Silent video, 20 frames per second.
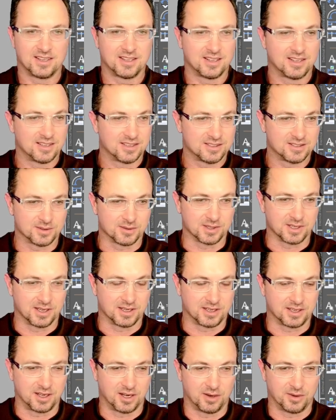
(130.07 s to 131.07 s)
So we're going to
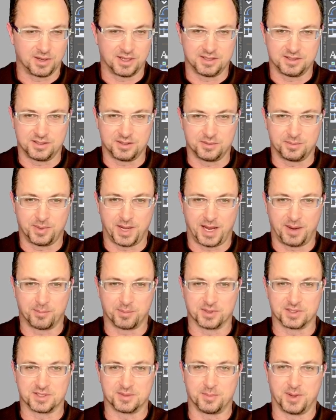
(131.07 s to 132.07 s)
go into paper
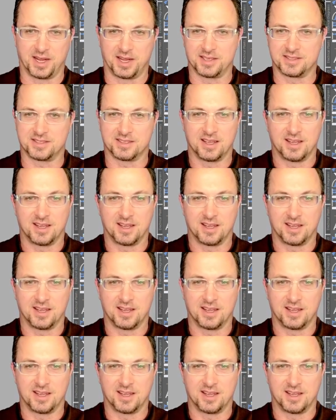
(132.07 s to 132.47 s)
space.